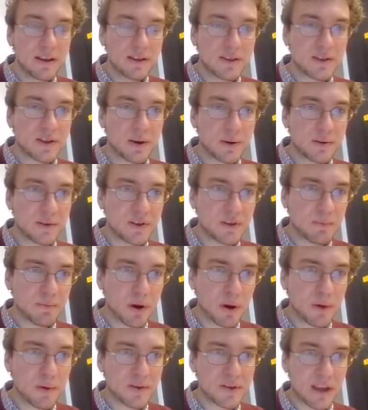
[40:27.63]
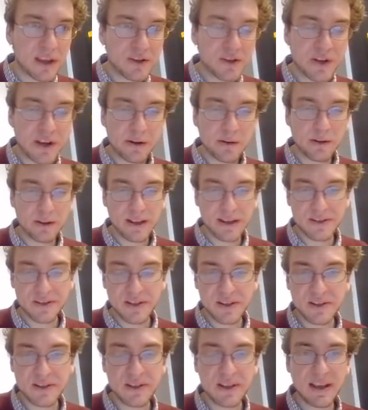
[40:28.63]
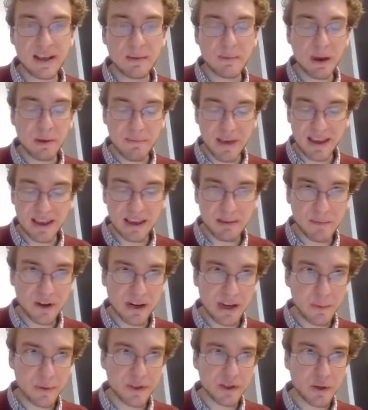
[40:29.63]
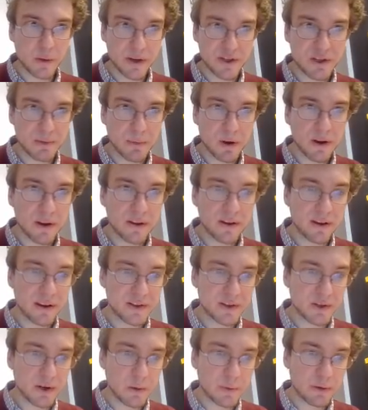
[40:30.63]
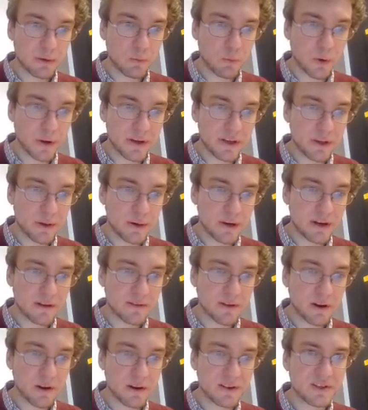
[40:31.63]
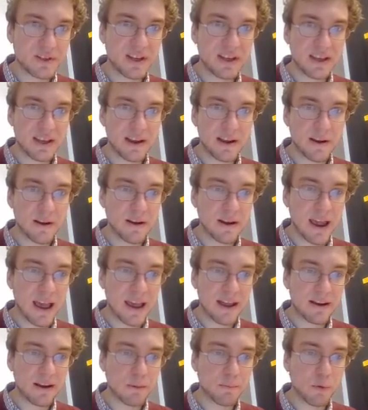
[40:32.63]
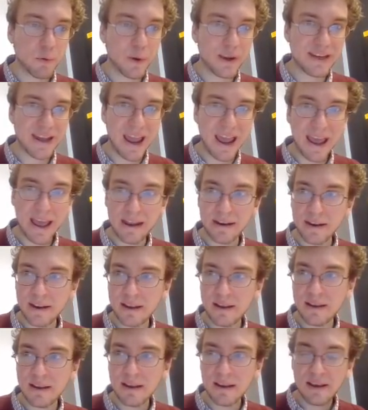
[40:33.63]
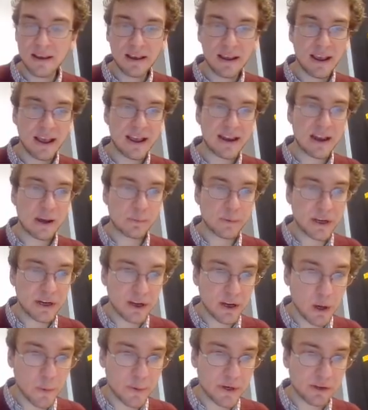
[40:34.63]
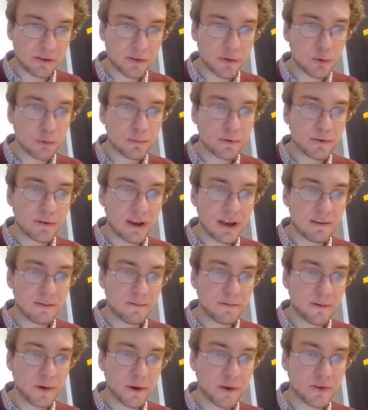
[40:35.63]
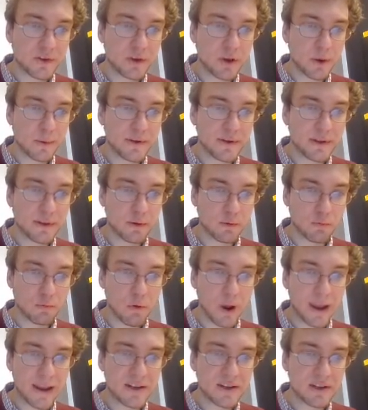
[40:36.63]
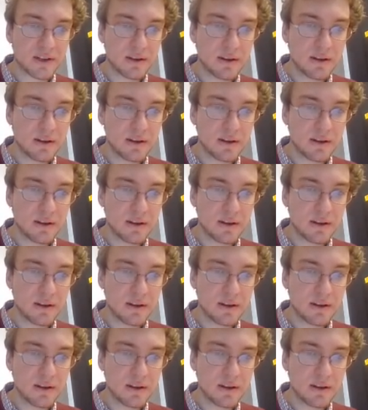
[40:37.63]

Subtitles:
So suppose I generalize this thing about making money with the Deutsche Mark. I start with 1 unit of currency here at a point n, and now I'm going to go in a loop. I first go to the right,